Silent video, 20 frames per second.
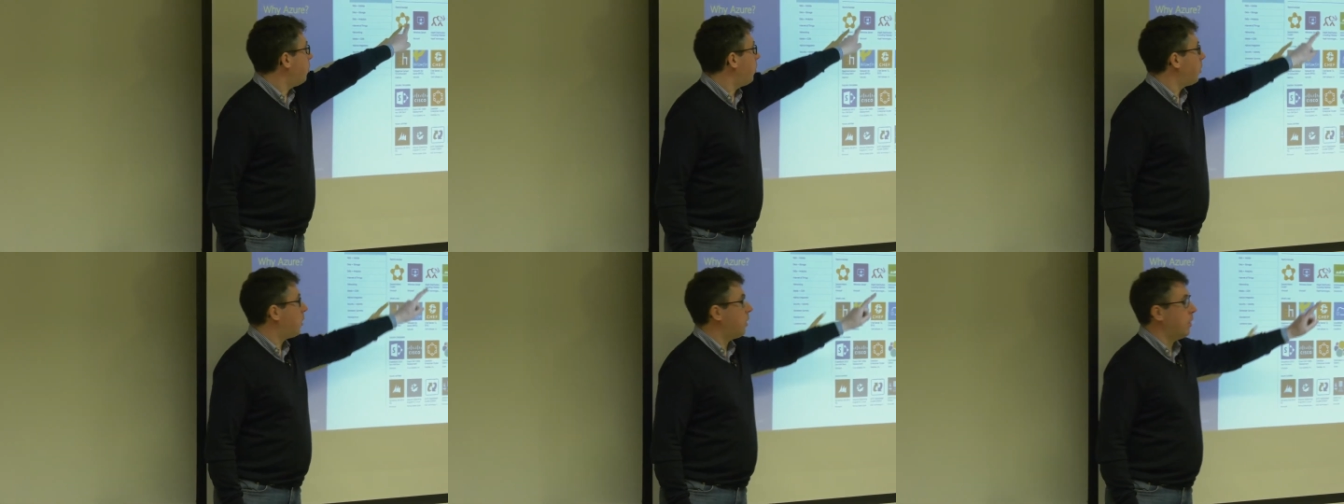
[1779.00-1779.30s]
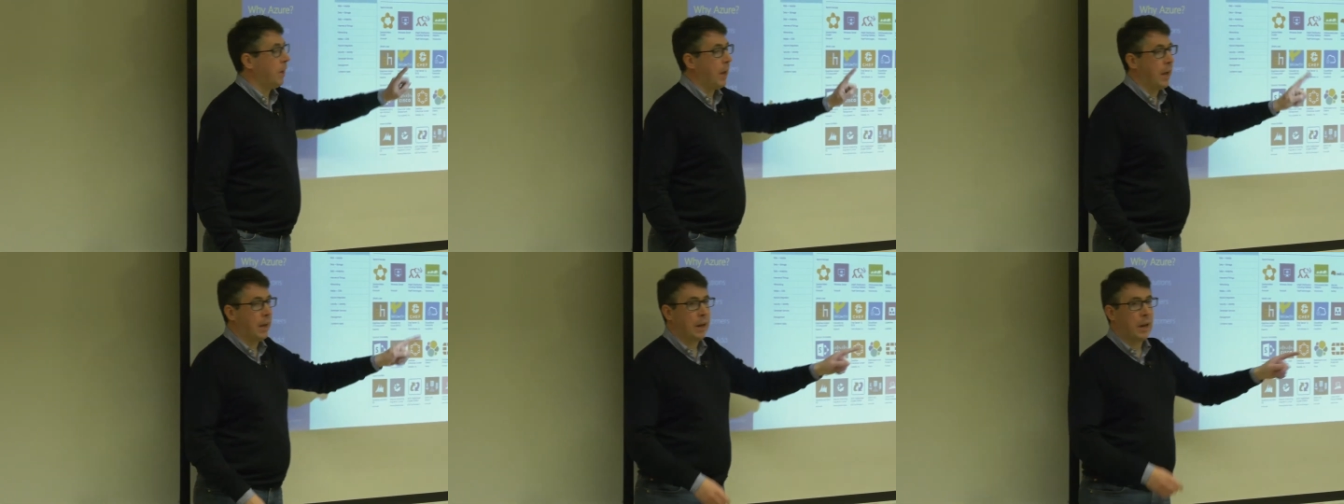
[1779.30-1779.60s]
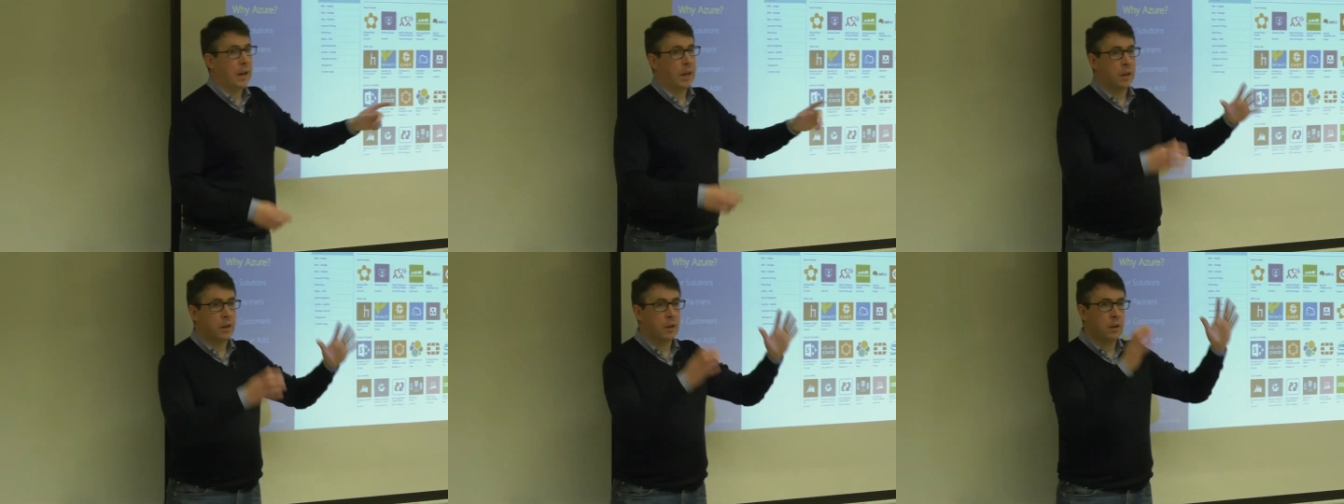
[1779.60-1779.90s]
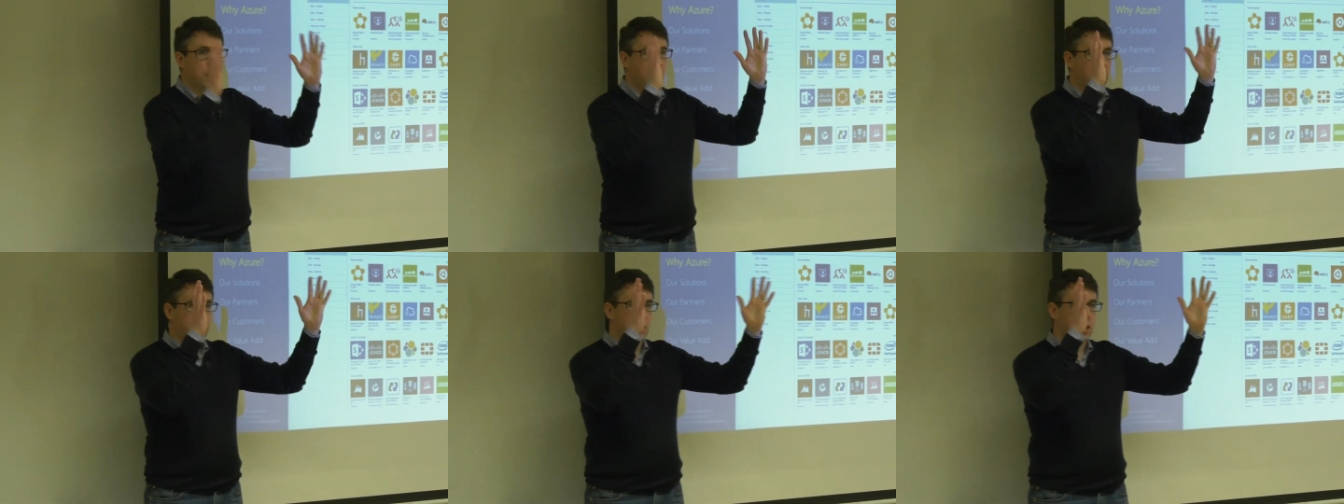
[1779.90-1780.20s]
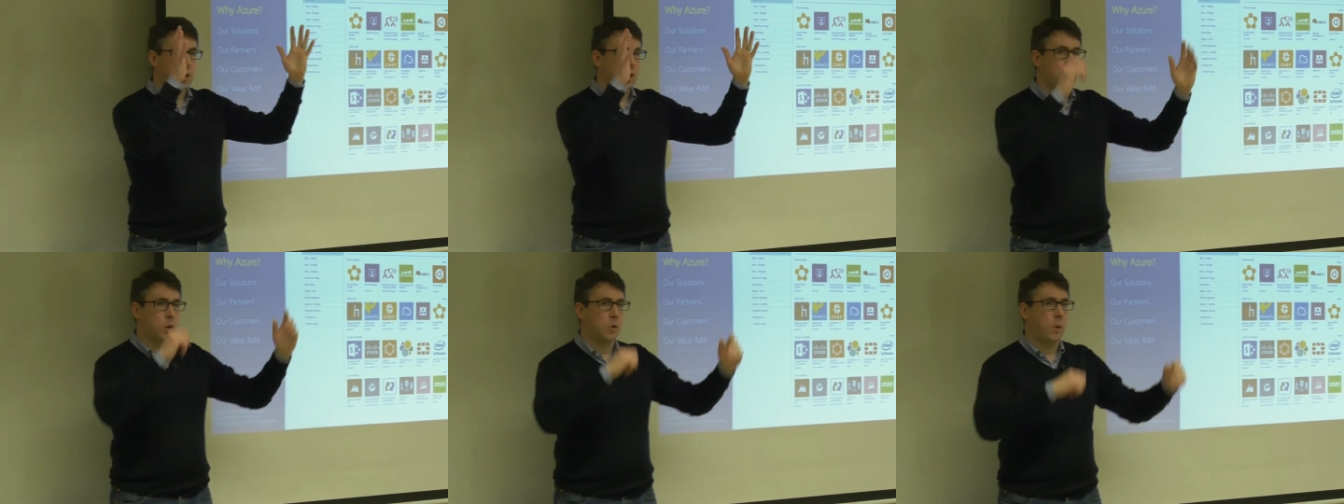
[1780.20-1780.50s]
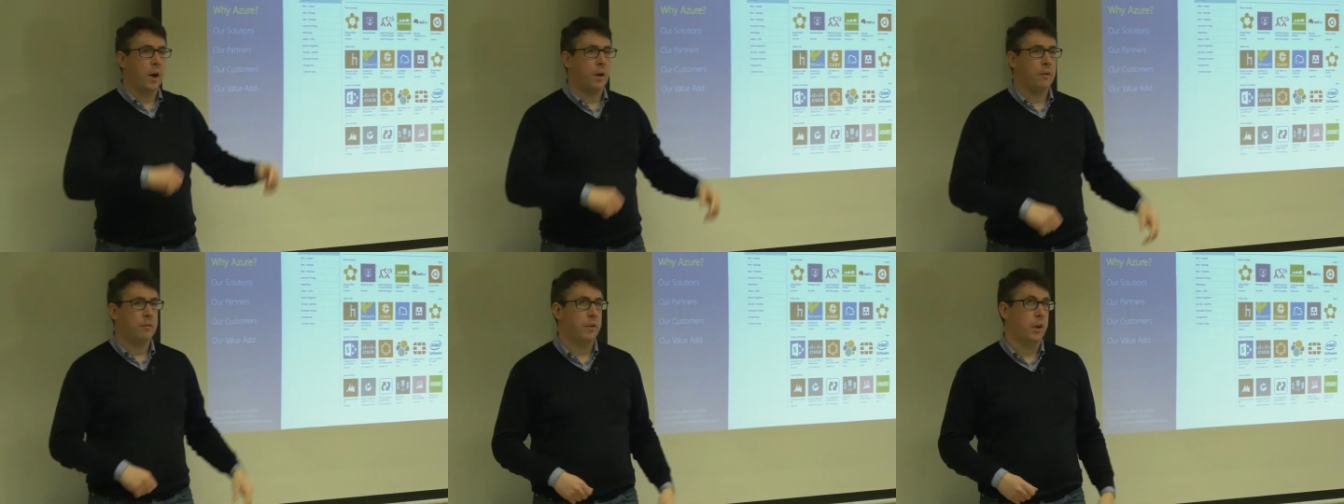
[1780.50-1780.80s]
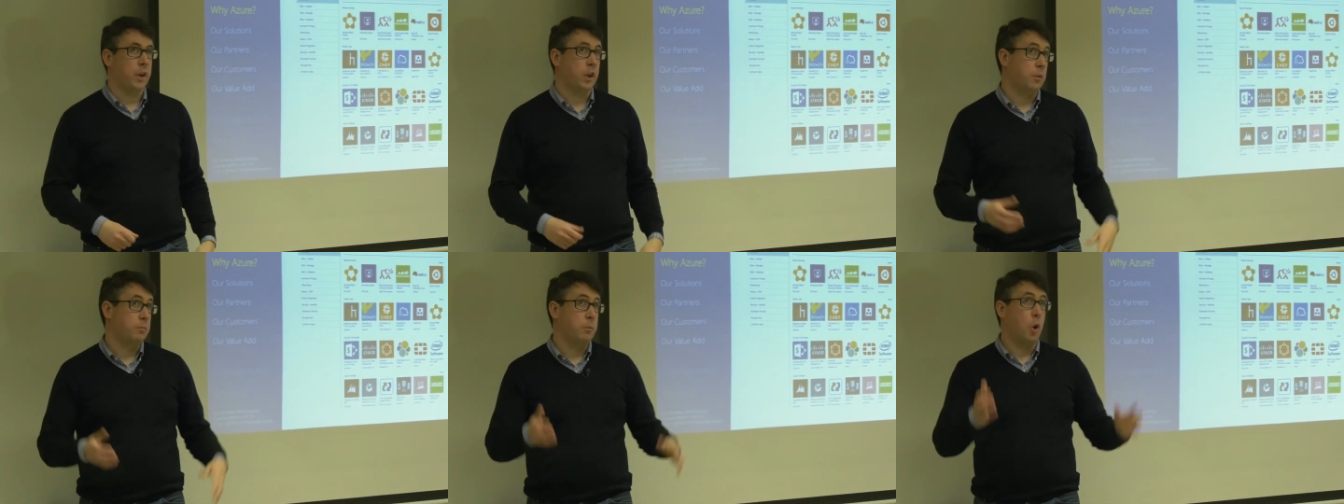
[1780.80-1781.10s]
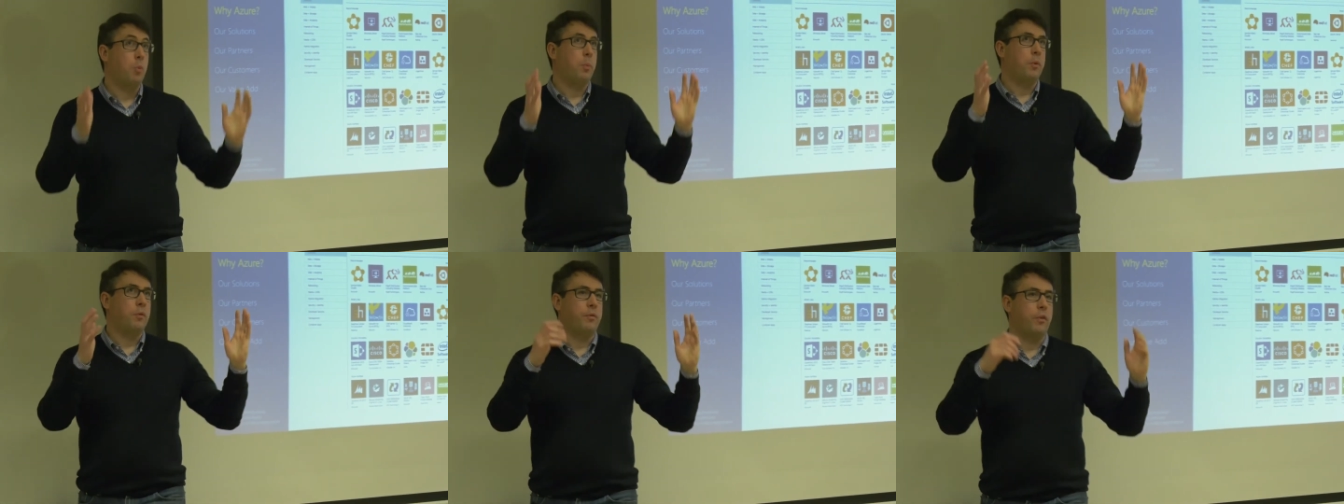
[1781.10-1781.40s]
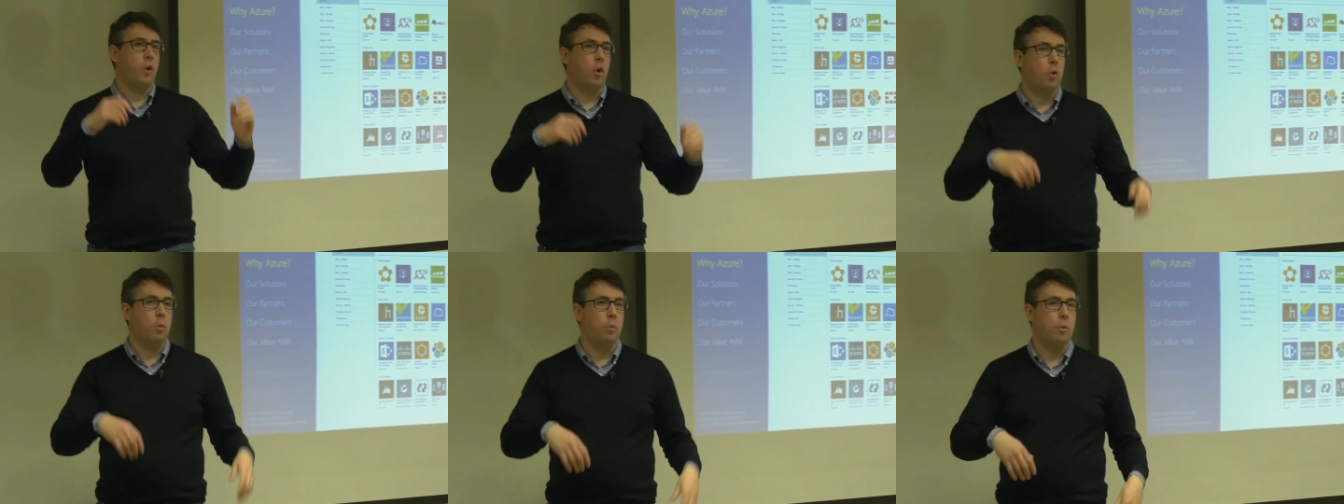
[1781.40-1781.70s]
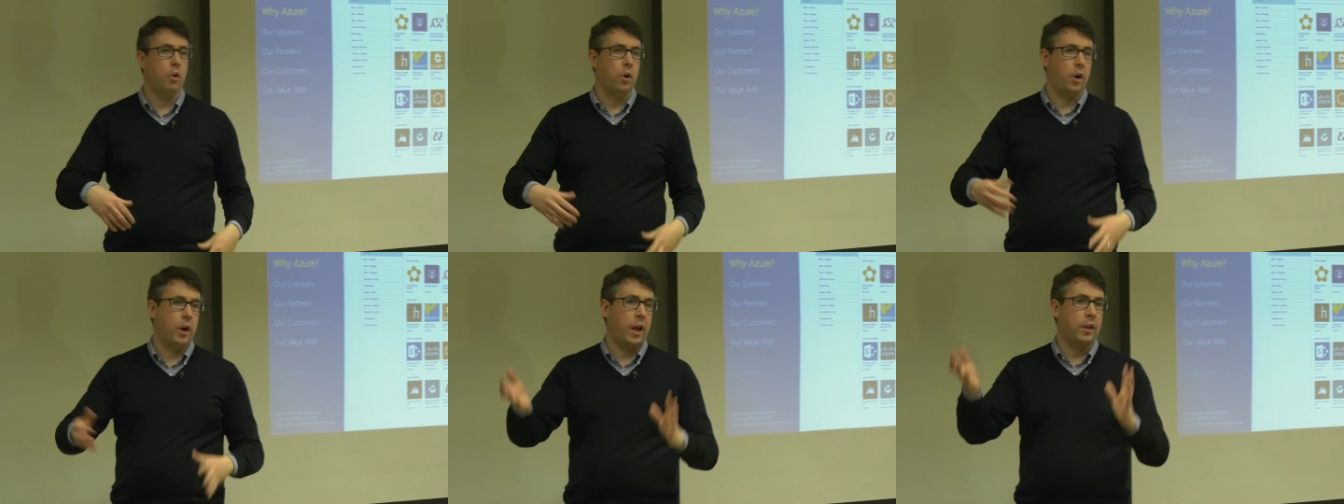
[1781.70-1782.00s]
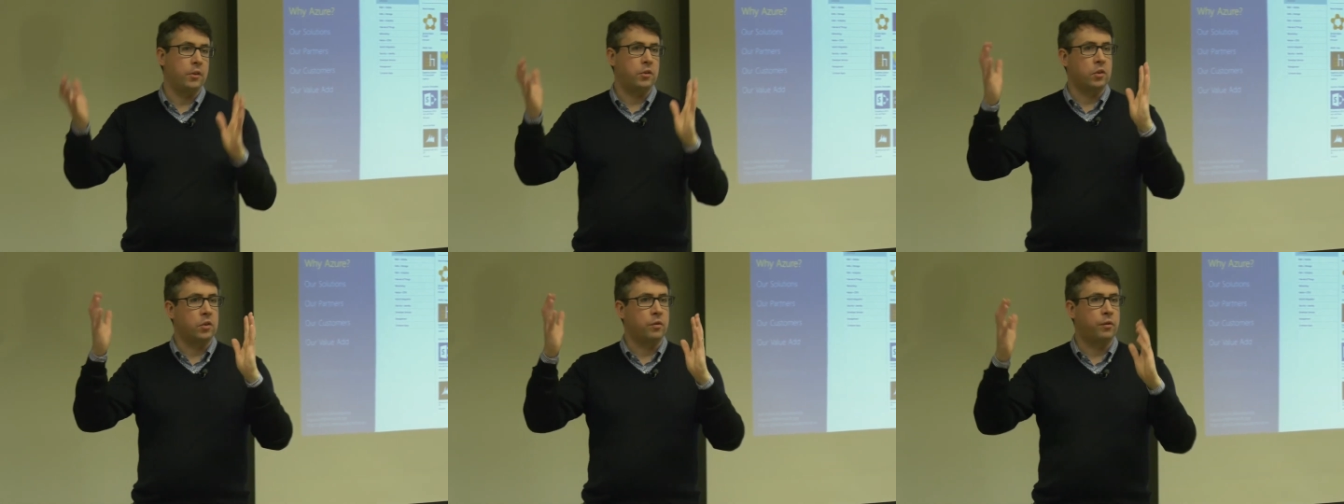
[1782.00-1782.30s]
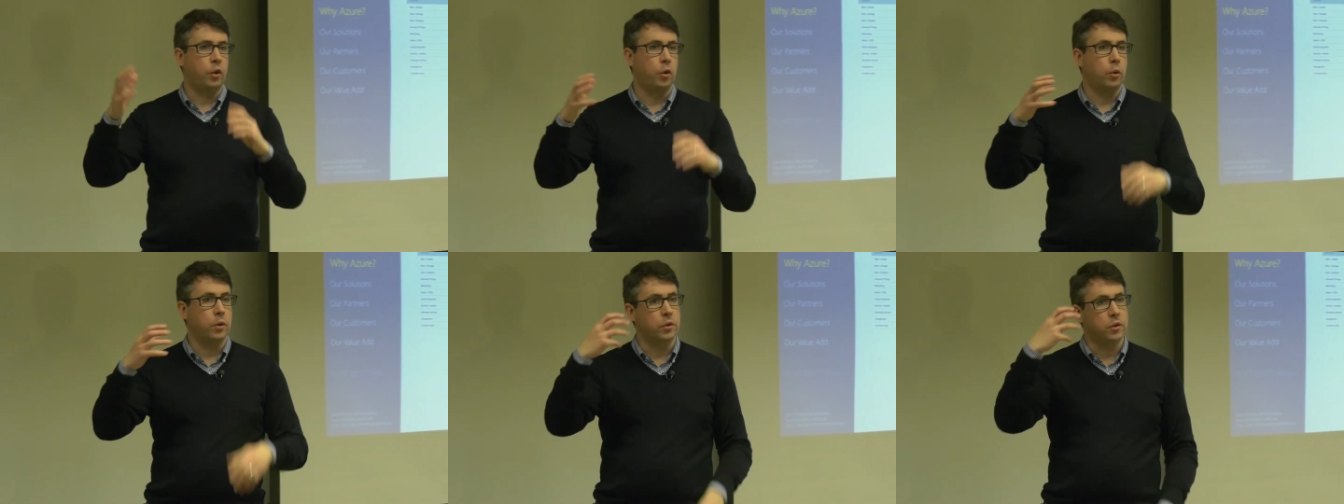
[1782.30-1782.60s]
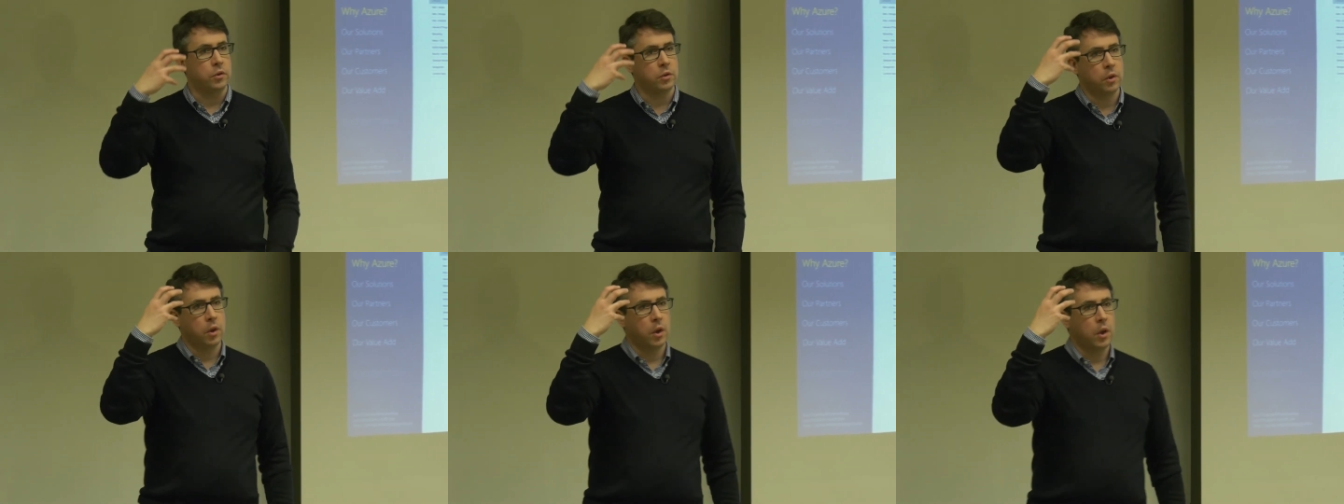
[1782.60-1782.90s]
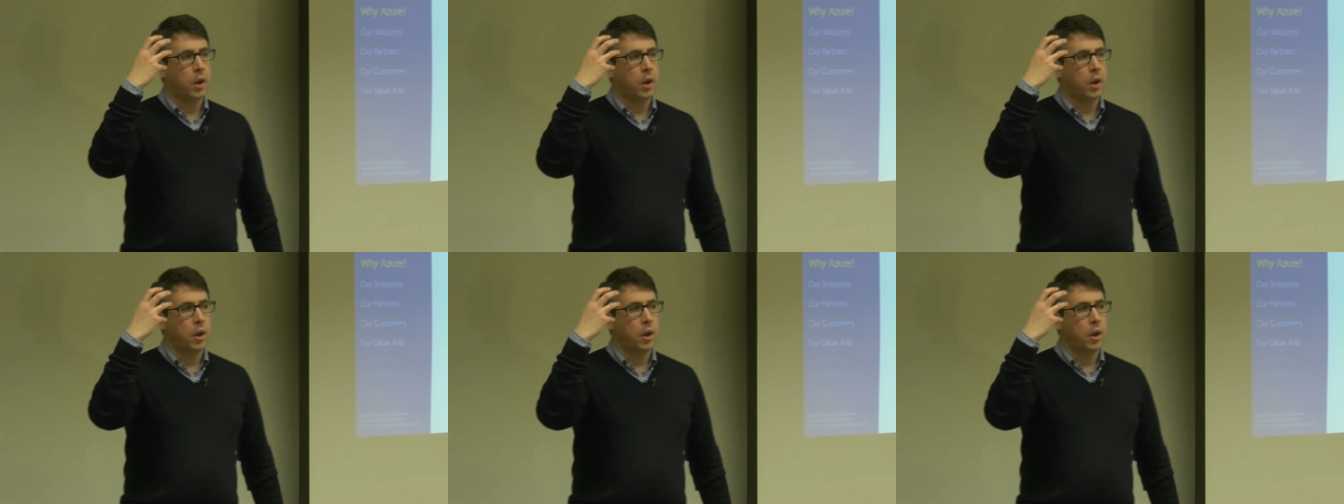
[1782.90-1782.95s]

button and click, and then you have like an OpenFOAM or an ANSYS Fluent